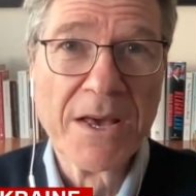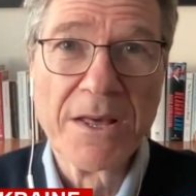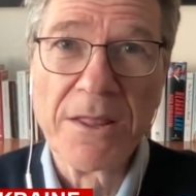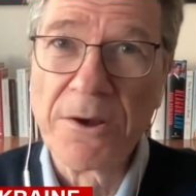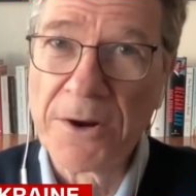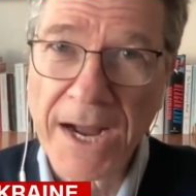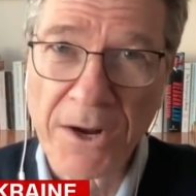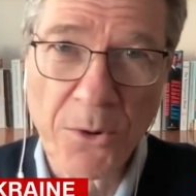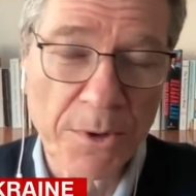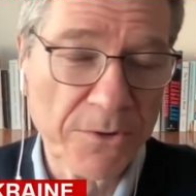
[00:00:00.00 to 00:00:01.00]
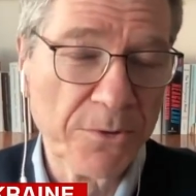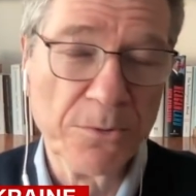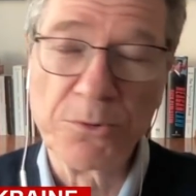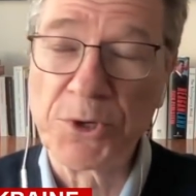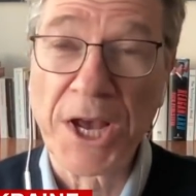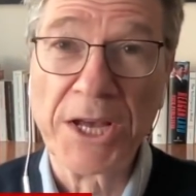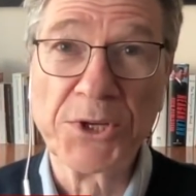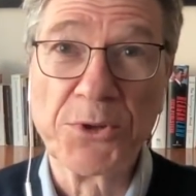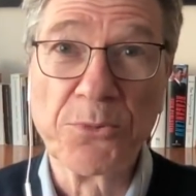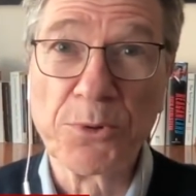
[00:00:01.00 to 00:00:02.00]
They're not going to
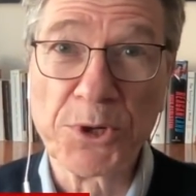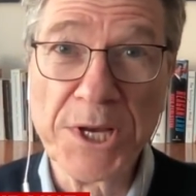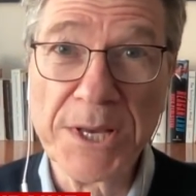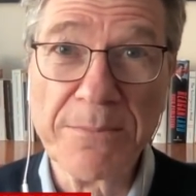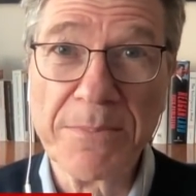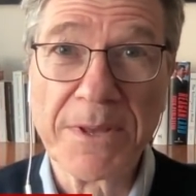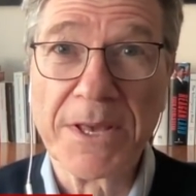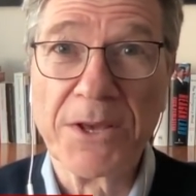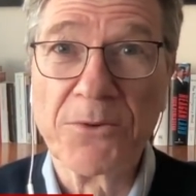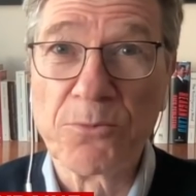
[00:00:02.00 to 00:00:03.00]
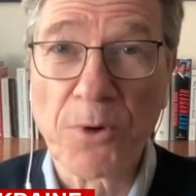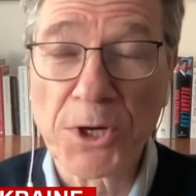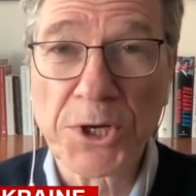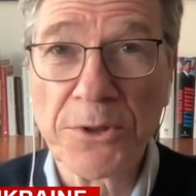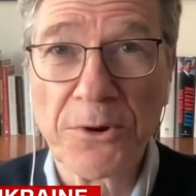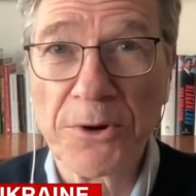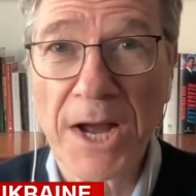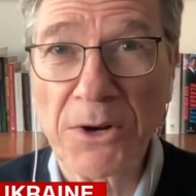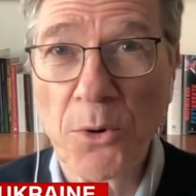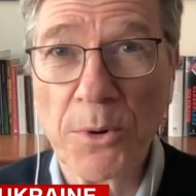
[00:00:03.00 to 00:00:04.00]
change the regime in Russia. They're
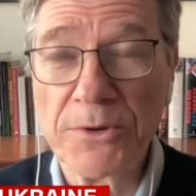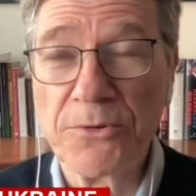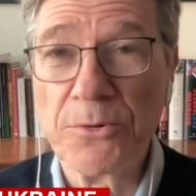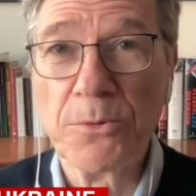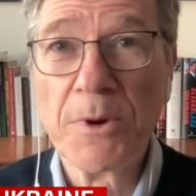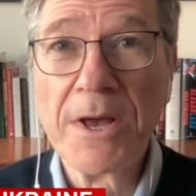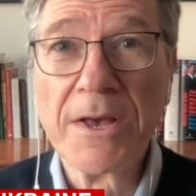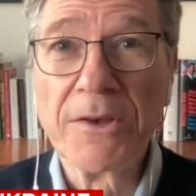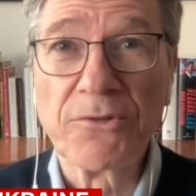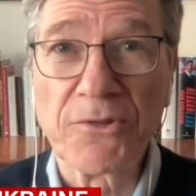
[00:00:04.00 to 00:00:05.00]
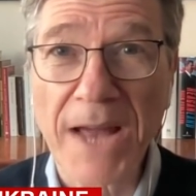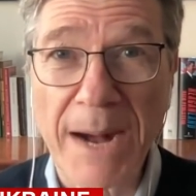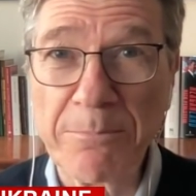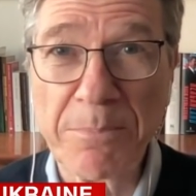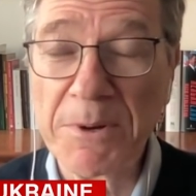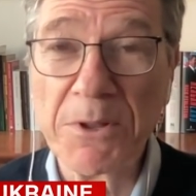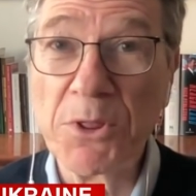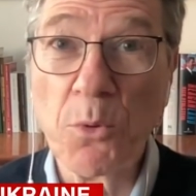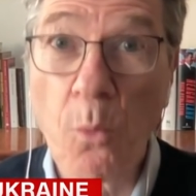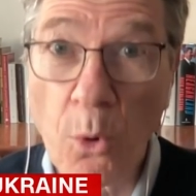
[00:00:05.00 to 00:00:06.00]
not going to stop uh,
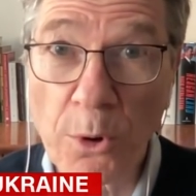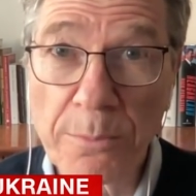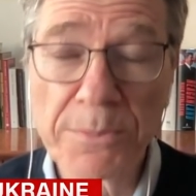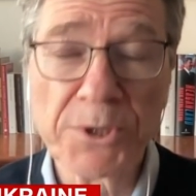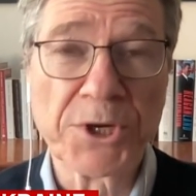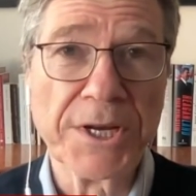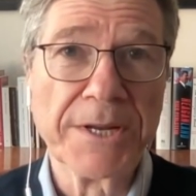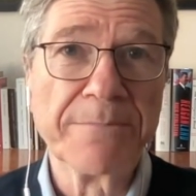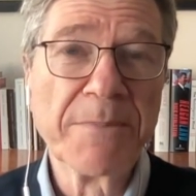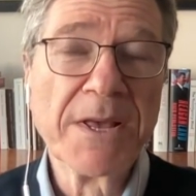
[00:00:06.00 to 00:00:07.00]
the war machine.